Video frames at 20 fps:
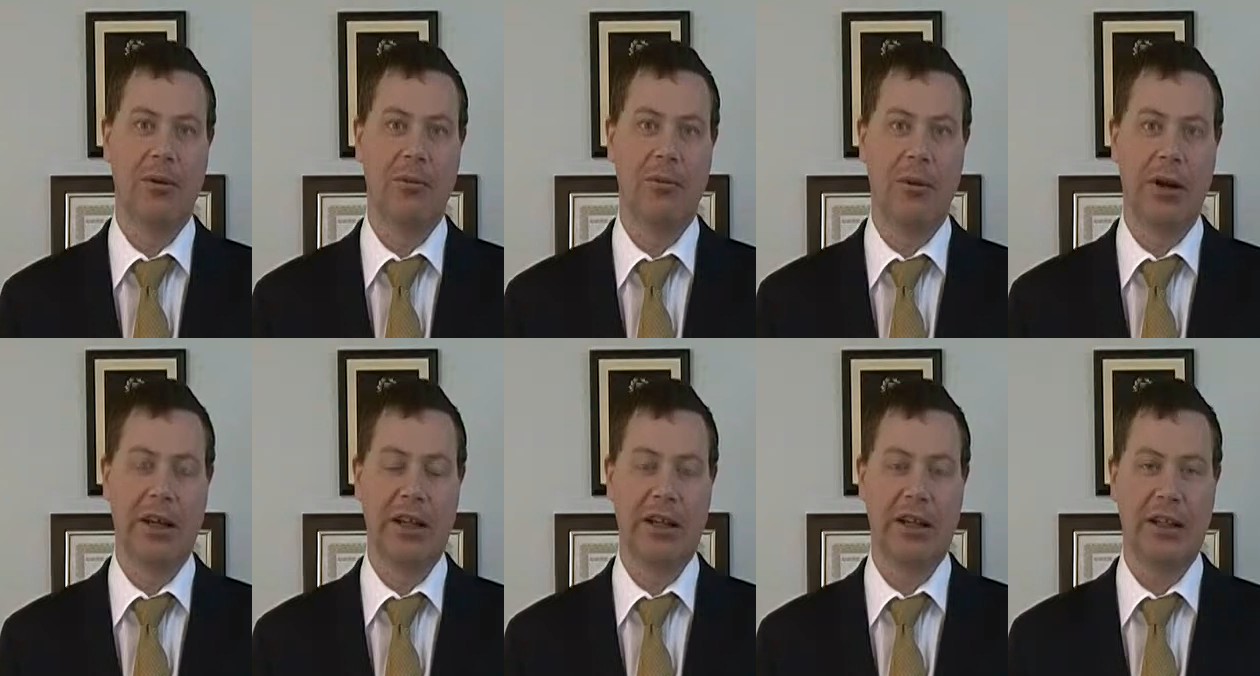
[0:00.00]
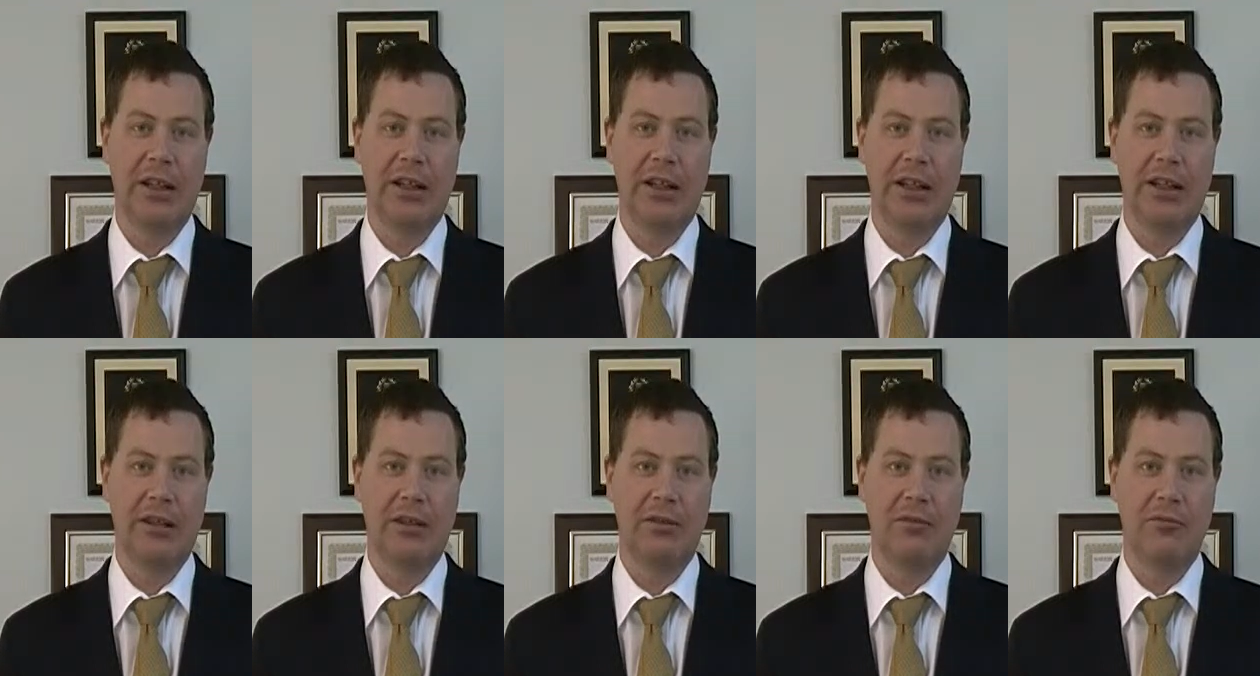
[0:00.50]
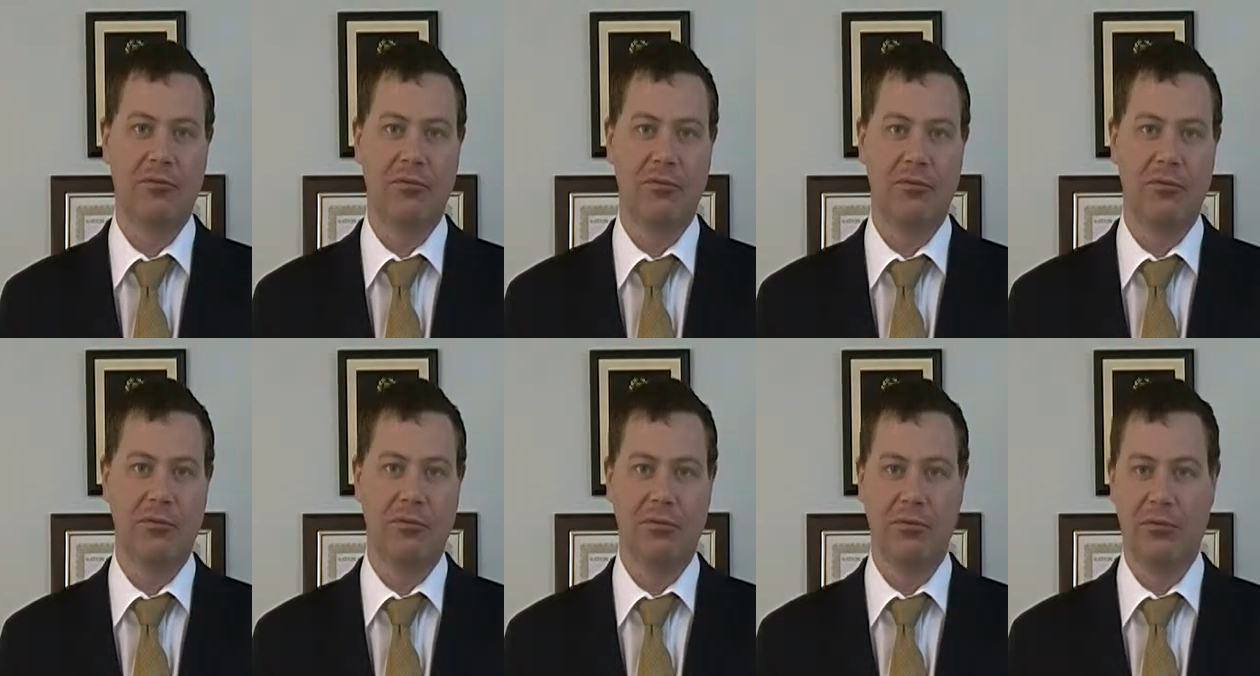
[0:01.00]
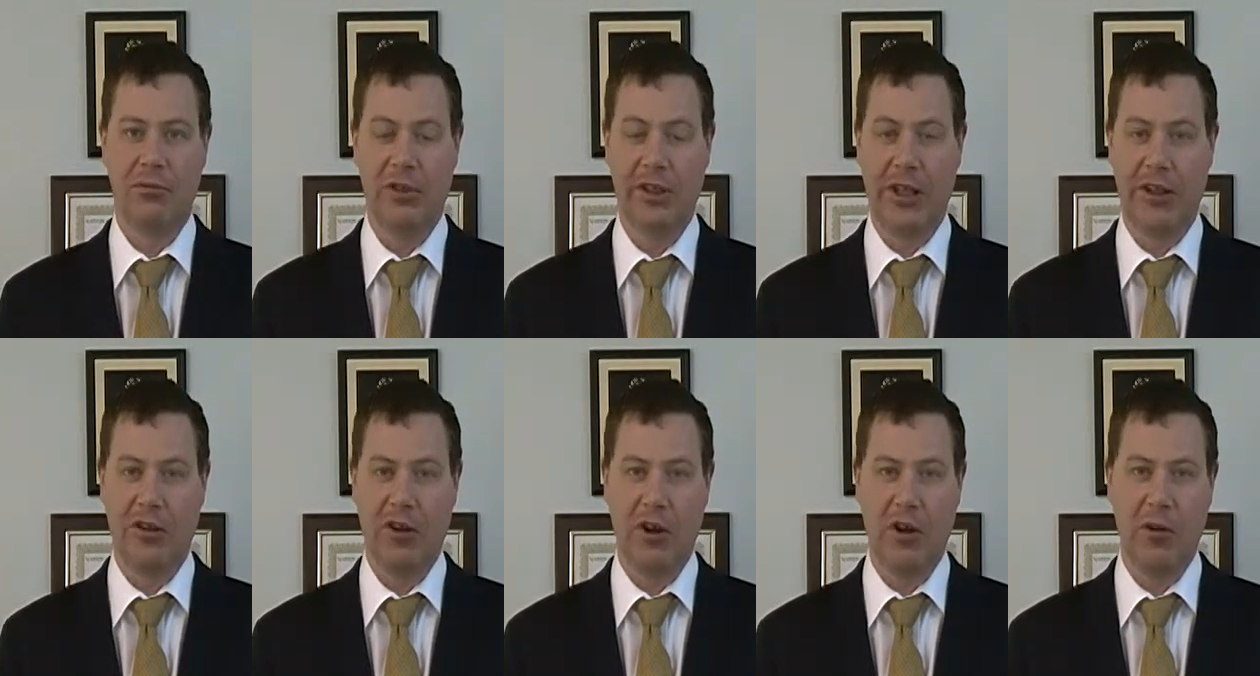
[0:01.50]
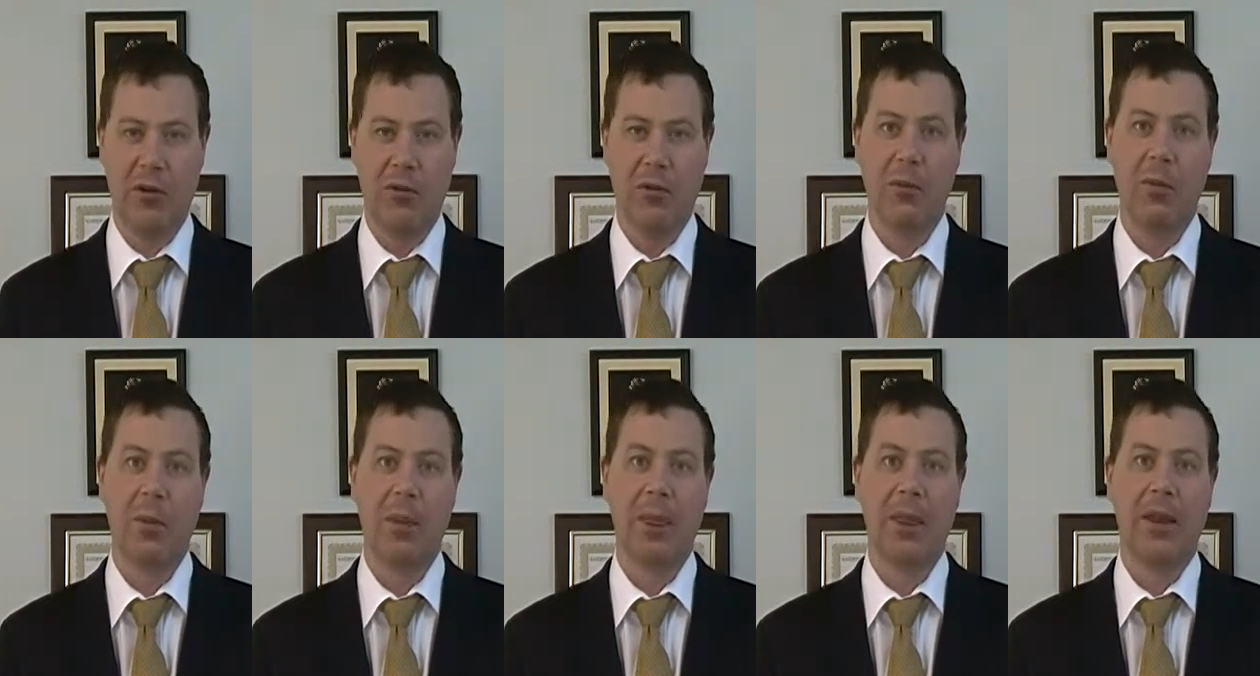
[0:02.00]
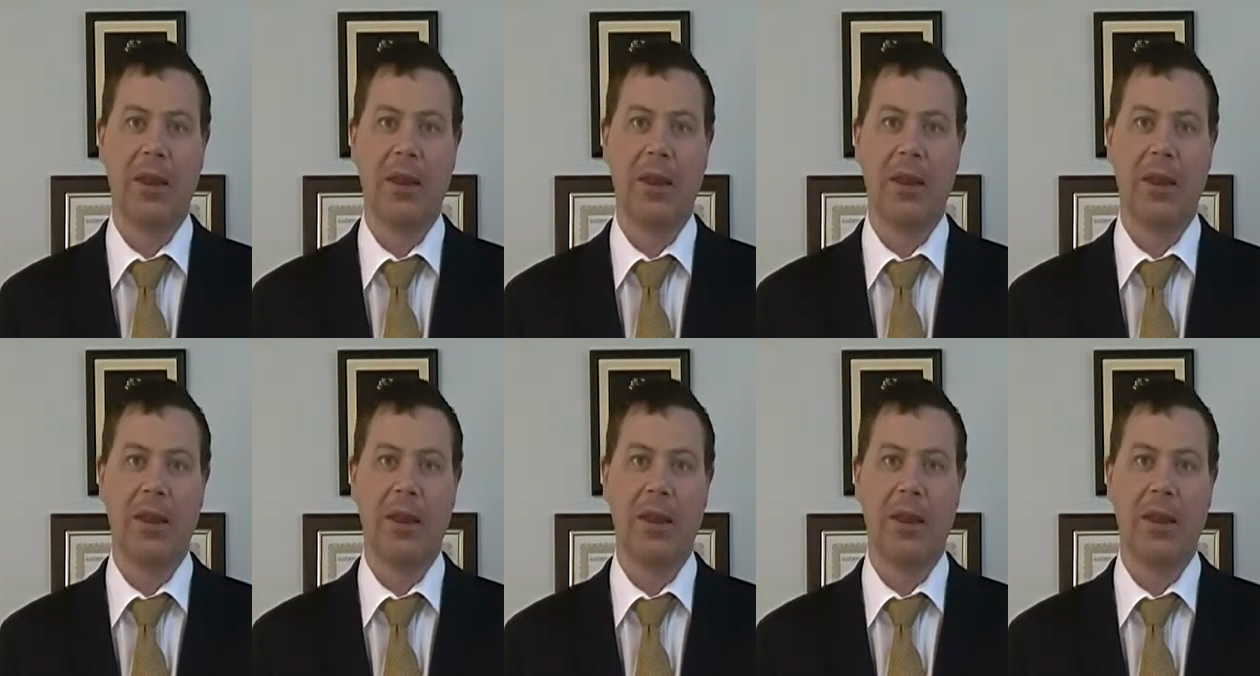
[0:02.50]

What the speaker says: My client said no.